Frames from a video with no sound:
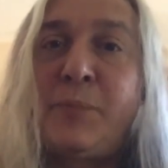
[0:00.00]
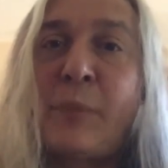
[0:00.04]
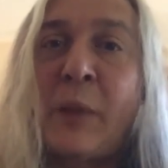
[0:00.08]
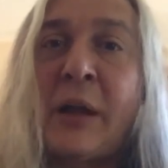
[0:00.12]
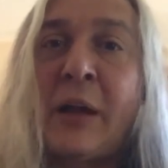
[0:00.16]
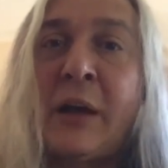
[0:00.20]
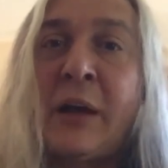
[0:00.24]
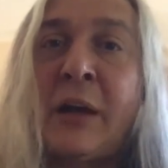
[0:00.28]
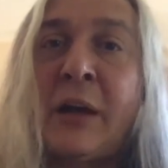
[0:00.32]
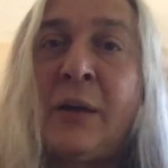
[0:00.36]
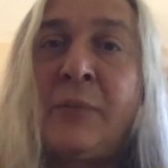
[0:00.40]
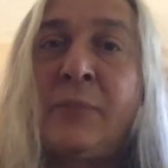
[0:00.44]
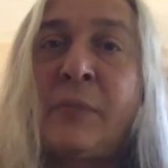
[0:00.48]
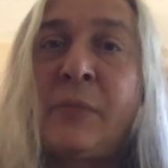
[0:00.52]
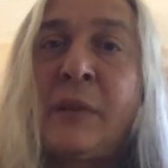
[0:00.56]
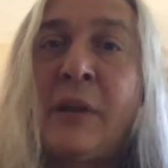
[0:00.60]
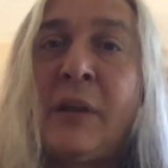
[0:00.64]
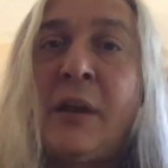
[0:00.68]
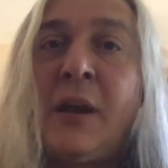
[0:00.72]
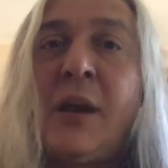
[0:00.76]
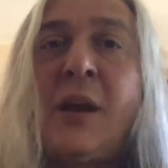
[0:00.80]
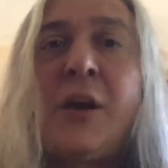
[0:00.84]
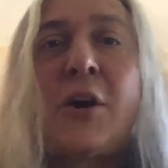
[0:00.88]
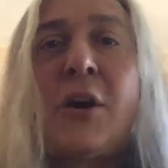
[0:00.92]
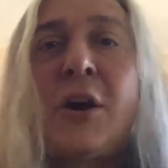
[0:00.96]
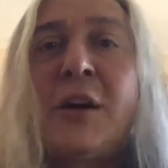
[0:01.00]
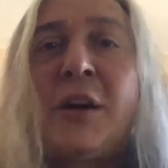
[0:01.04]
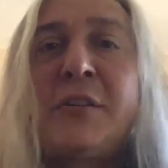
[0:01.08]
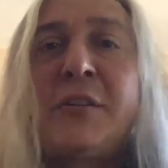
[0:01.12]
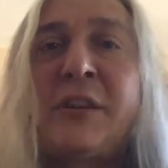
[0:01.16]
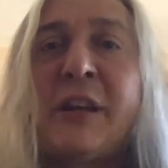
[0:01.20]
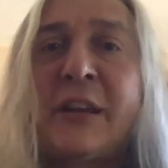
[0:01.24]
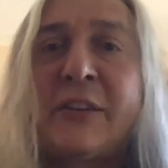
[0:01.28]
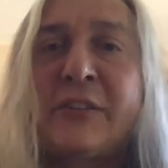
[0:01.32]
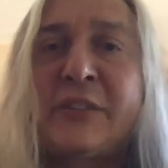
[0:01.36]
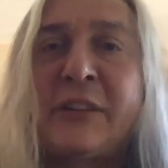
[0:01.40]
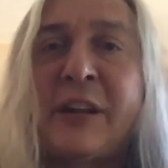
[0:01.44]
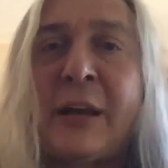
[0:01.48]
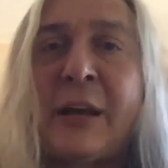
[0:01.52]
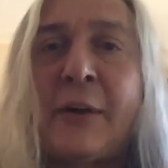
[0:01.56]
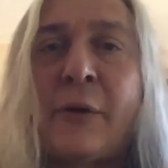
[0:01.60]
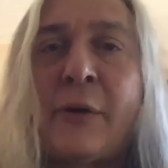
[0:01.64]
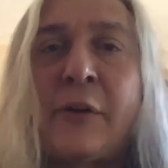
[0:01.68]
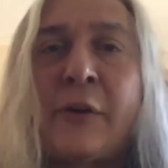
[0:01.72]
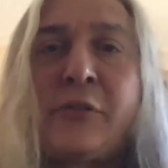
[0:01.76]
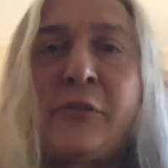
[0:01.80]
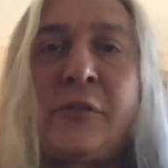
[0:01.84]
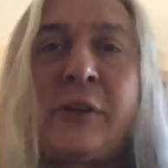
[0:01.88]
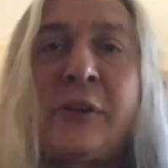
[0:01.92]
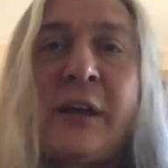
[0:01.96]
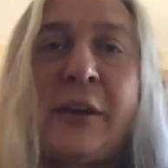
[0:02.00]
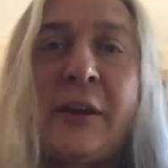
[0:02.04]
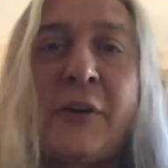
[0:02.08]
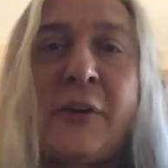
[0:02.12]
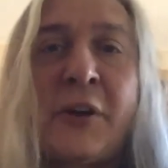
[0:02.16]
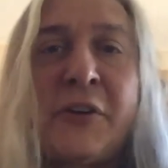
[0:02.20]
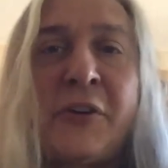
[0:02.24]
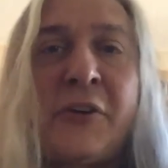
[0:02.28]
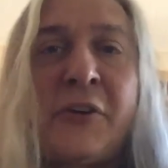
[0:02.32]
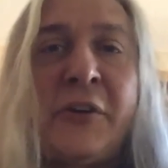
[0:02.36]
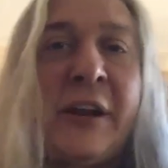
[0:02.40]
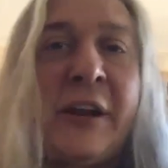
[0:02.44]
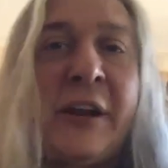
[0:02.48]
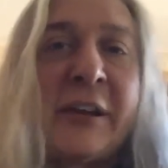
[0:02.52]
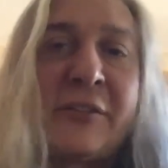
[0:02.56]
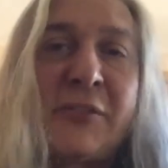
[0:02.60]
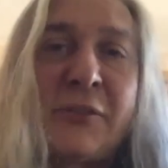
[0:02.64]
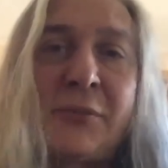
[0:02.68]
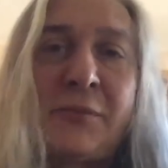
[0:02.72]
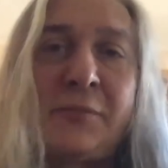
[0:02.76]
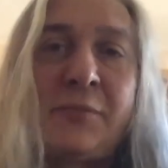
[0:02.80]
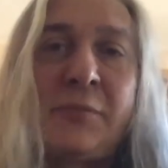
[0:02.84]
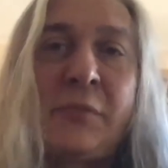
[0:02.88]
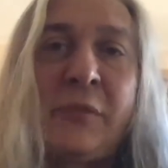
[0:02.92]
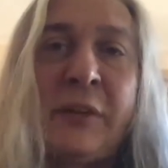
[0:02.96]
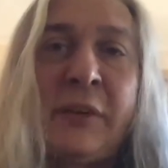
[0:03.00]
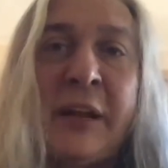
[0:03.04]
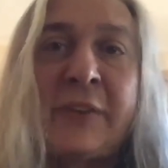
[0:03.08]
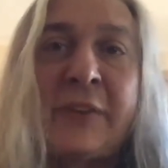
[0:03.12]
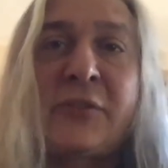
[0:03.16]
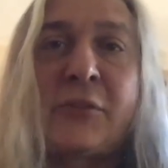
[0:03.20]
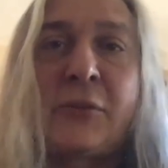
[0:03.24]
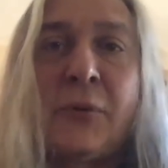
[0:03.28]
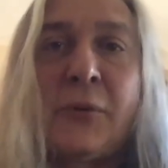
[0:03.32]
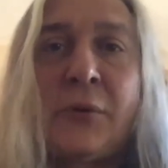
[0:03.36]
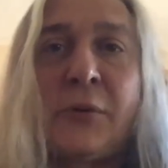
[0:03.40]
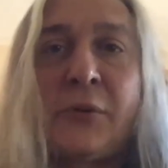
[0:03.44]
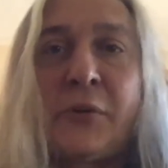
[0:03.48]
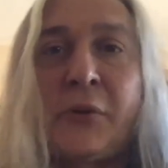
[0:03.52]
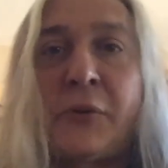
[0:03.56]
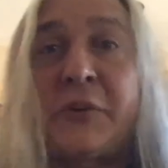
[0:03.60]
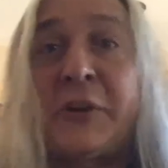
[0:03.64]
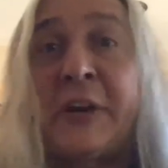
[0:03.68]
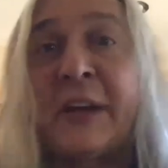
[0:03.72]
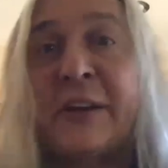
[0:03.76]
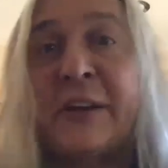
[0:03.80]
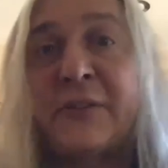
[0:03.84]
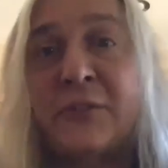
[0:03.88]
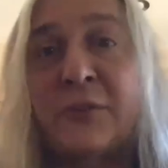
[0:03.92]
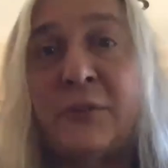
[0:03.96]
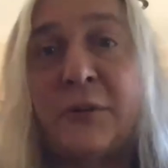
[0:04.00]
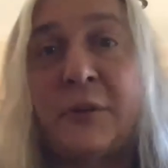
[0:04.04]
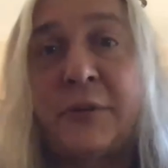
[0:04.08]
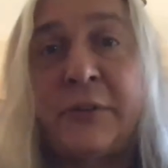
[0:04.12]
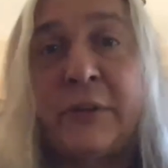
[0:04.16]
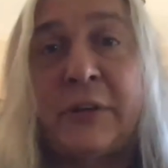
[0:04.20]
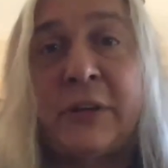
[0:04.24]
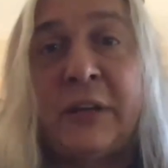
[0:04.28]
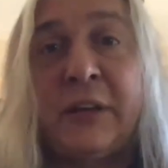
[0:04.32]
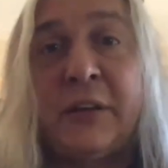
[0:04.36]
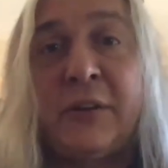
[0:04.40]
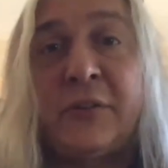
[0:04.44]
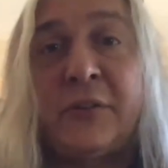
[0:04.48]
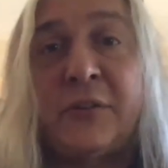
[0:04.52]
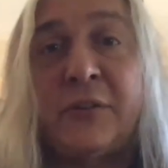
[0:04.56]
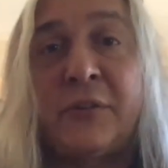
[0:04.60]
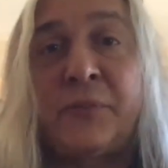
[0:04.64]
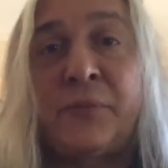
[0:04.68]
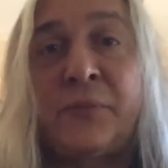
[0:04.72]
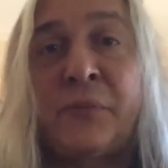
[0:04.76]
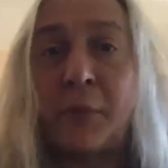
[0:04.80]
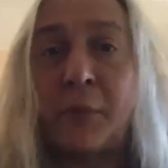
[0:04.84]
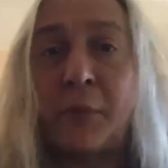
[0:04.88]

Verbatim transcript: uh, context now as you take on your next next goal or your next certification.